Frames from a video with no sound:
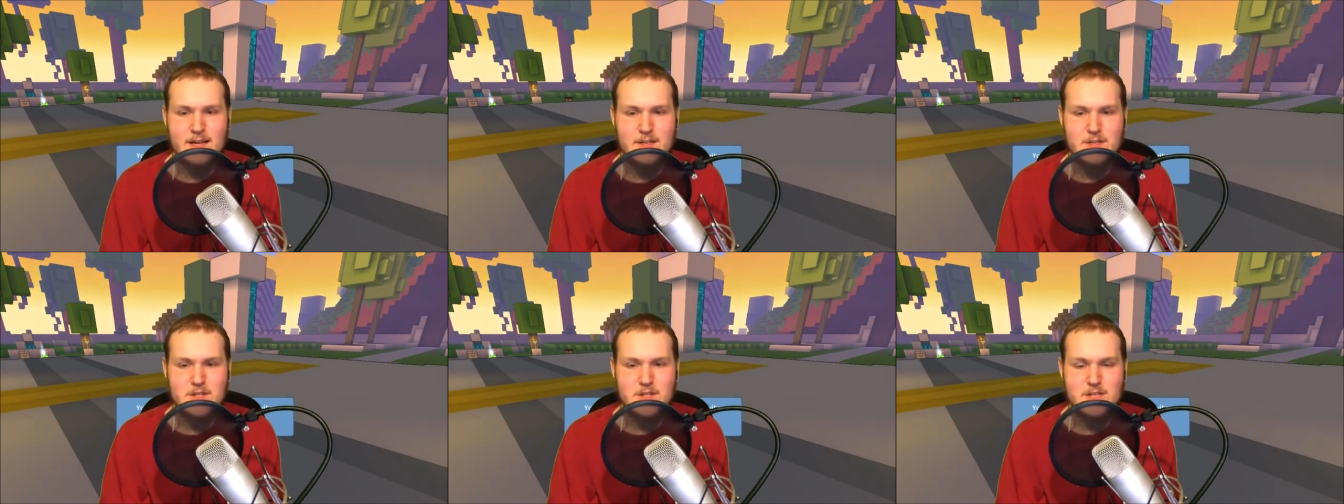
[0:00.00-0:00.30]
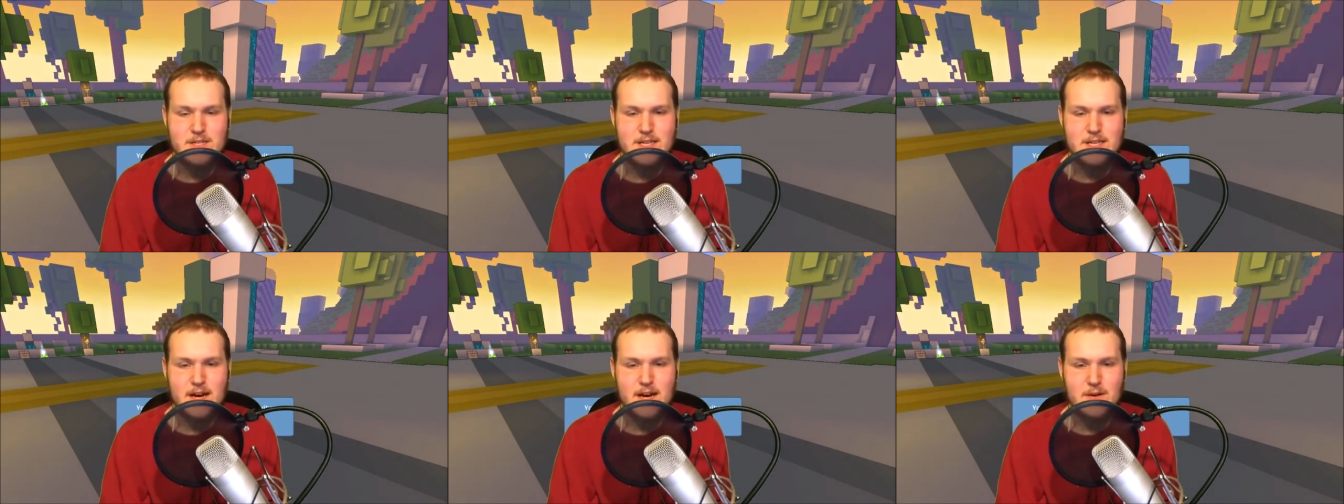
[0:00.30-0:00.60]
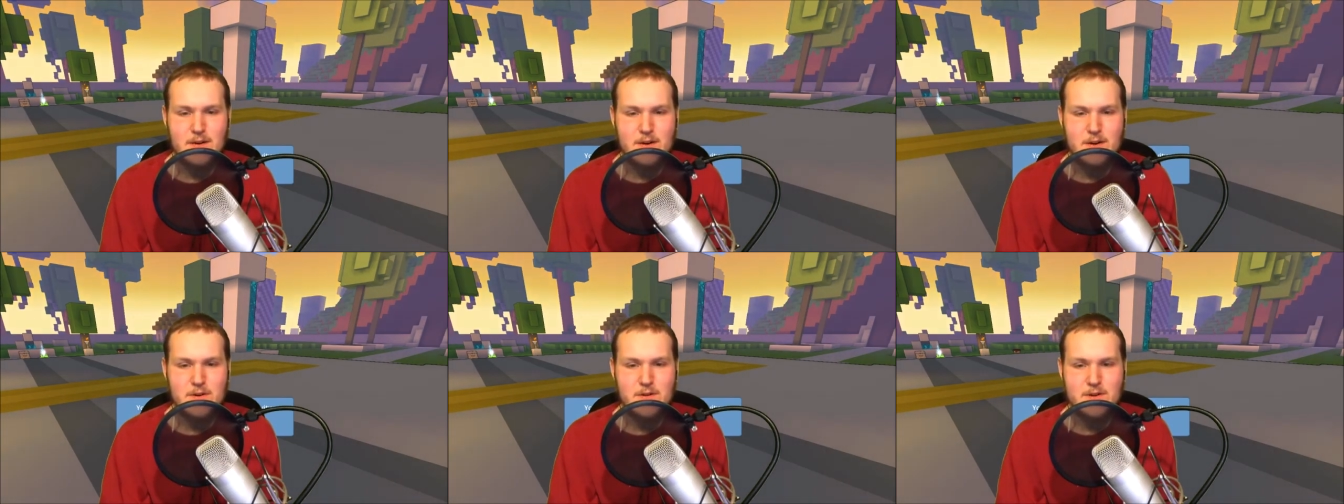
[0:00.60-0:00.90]
just
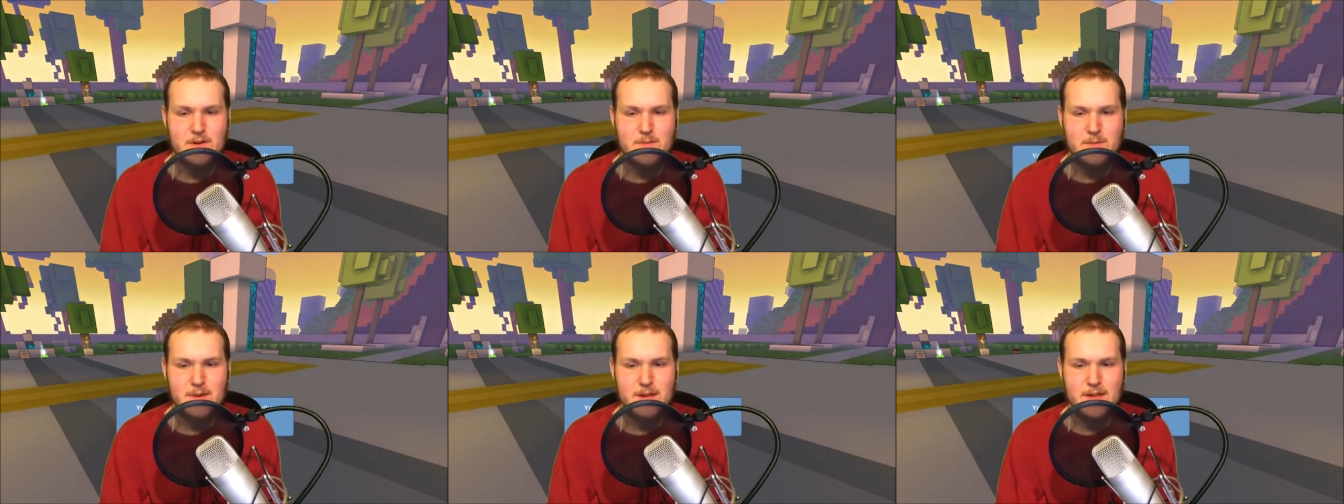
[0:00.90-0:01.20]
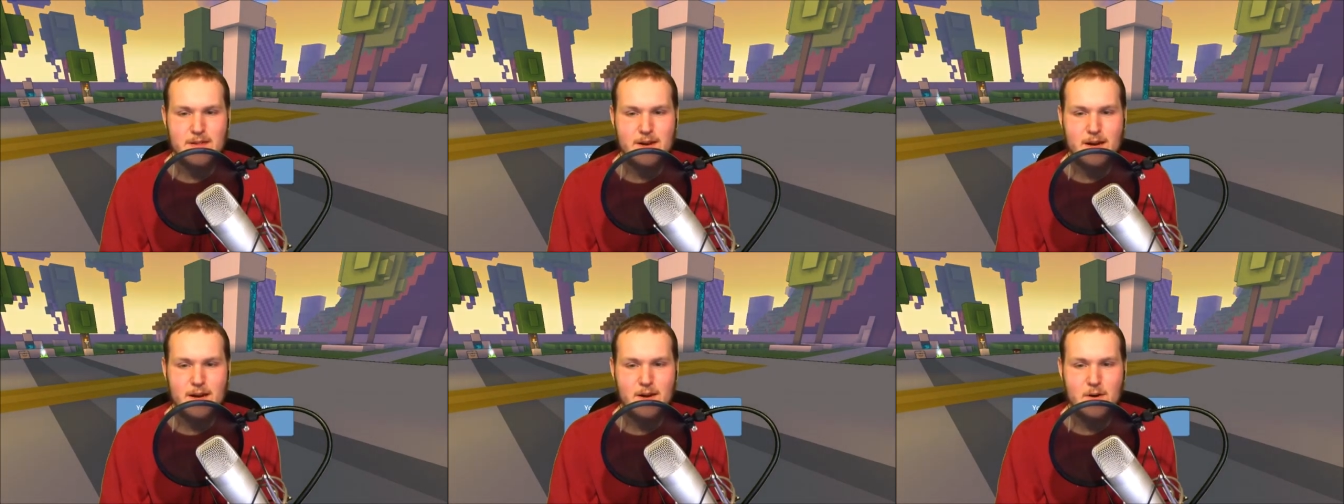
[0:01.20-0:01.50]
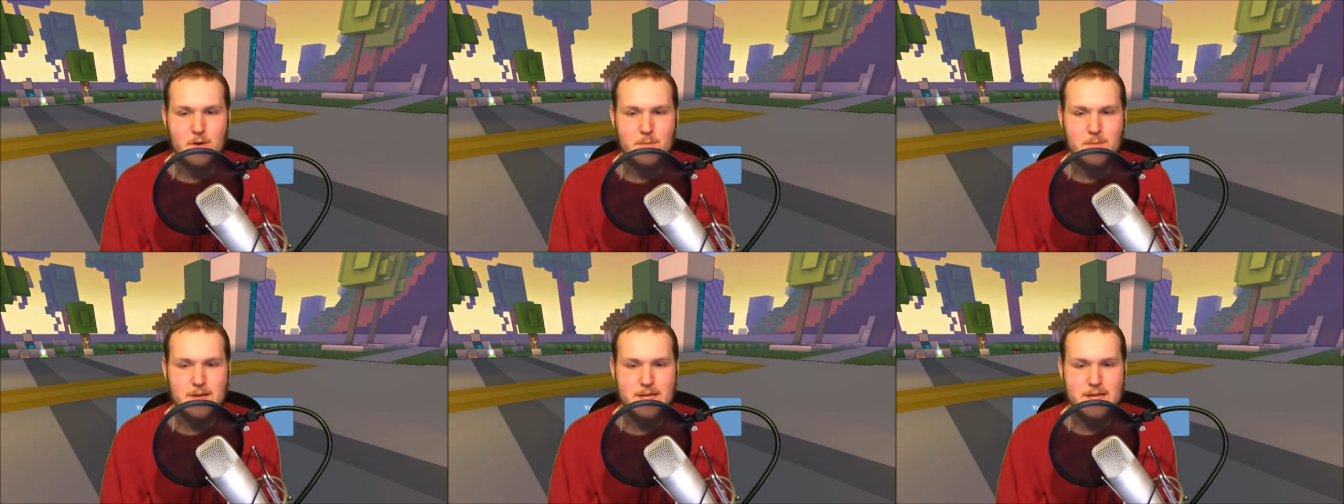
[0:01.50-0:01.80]
now occurred to me that I
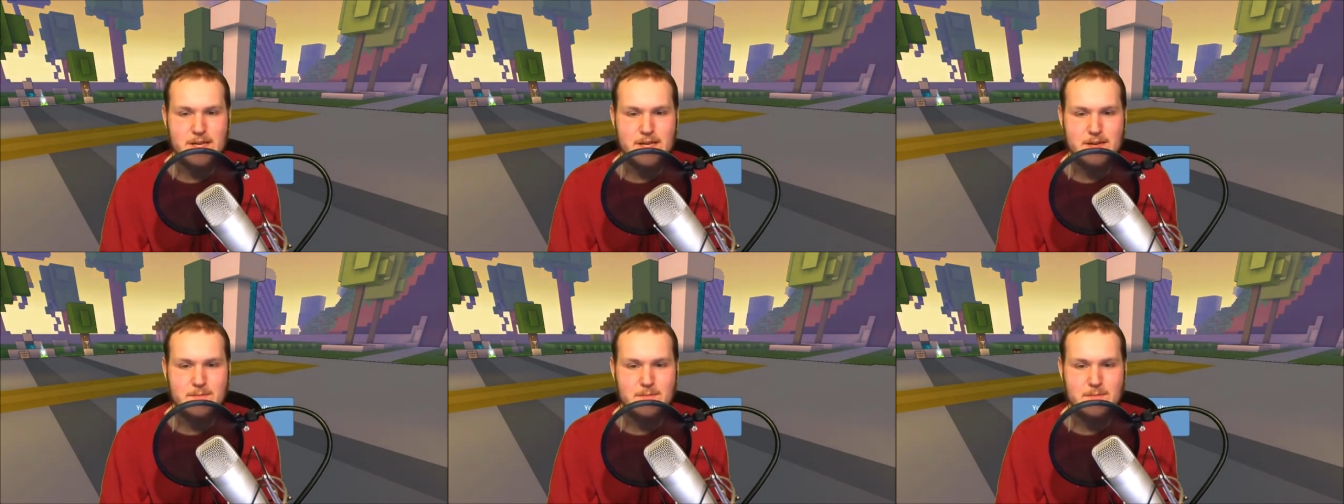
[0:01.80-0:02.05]
hope it didn't